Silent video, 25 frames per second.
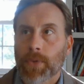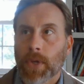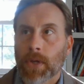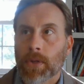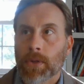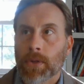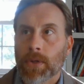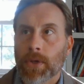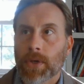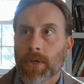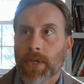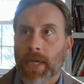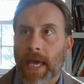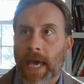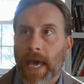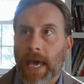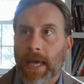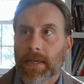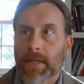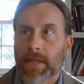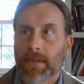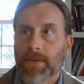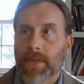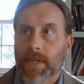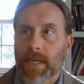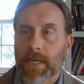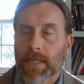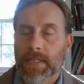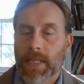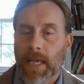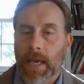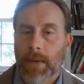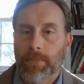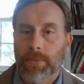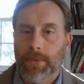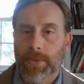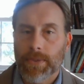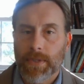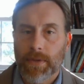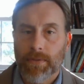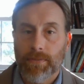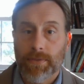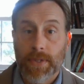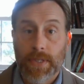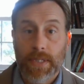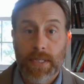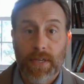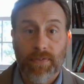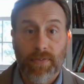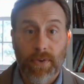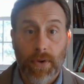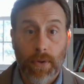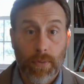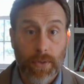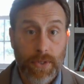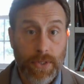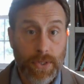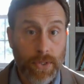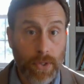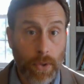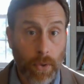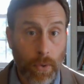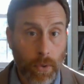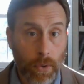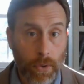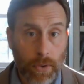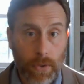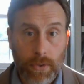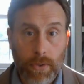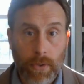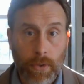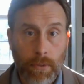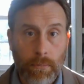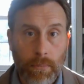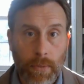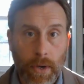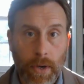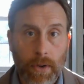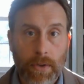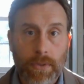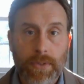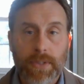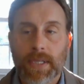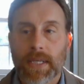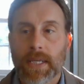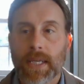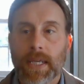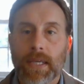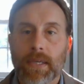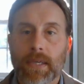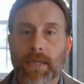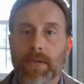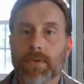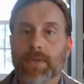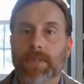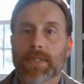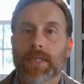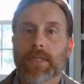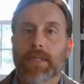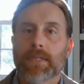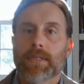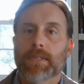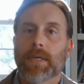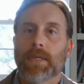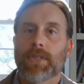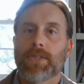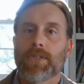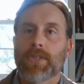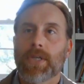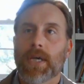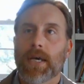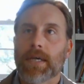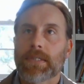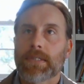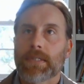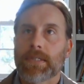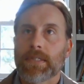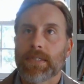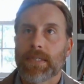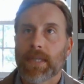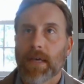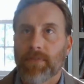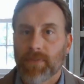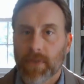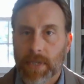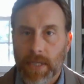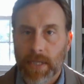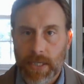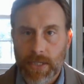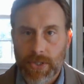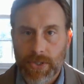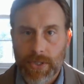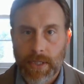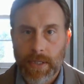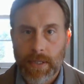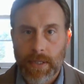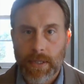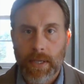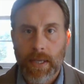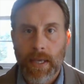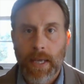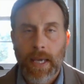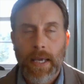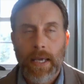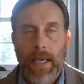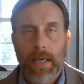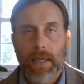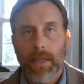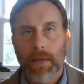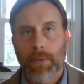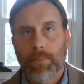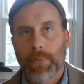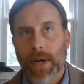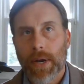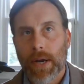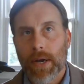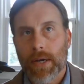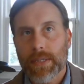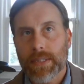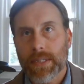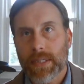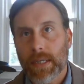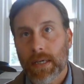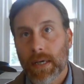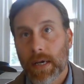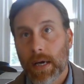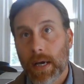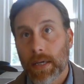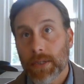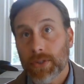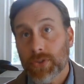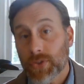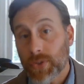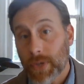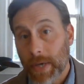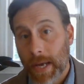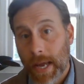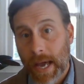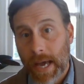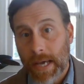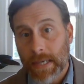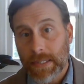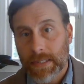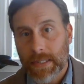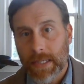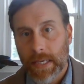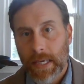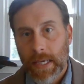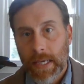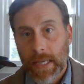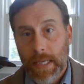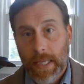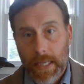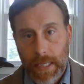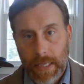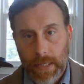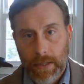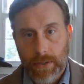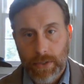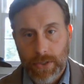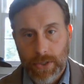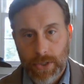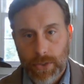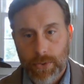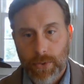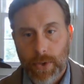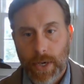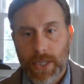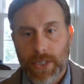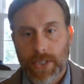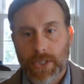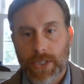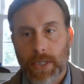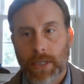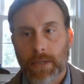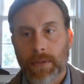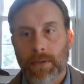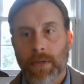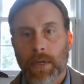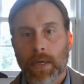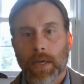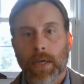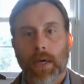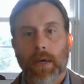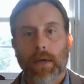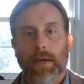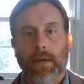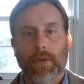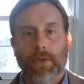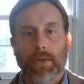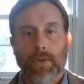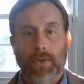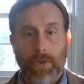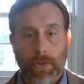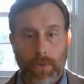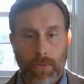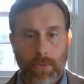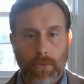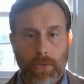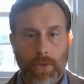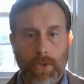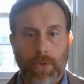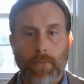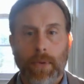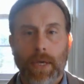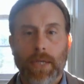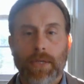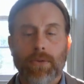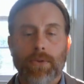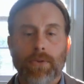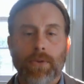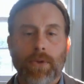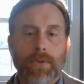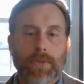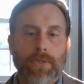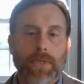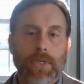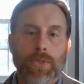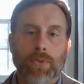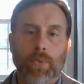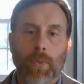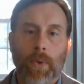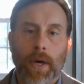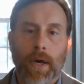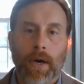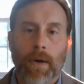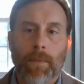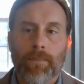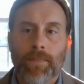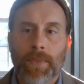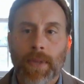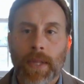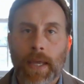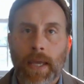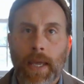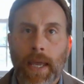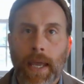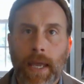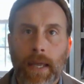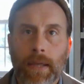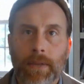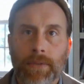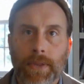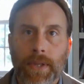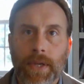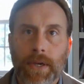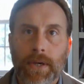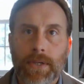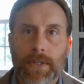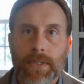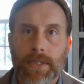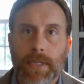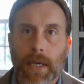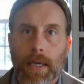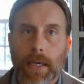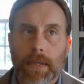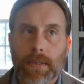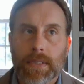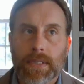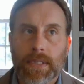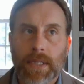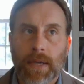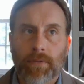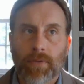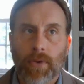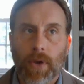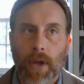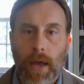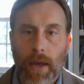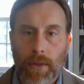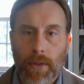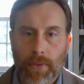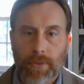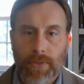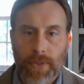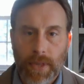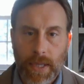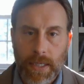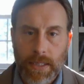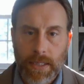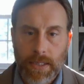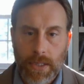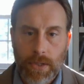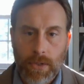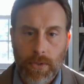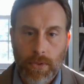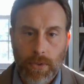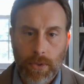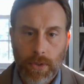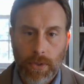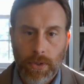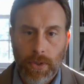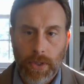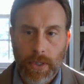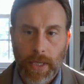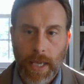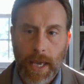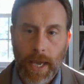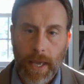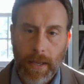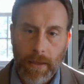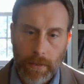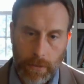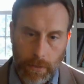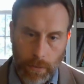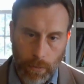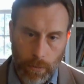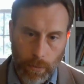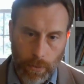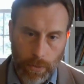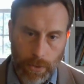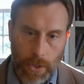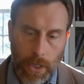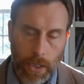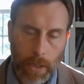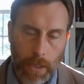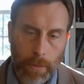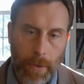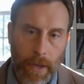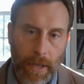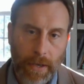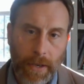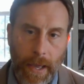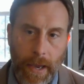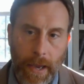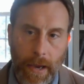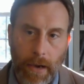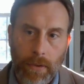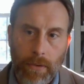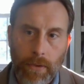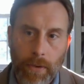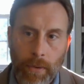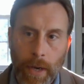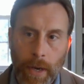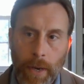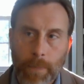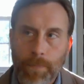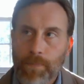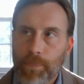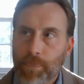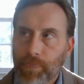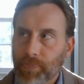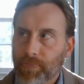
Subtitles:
look at the examples of the different rhetorical modes that he uses, such as definition, comparison, contrast, illustration. You may do those as well. And there's several other things that you can look at. We'll talk about now. All right.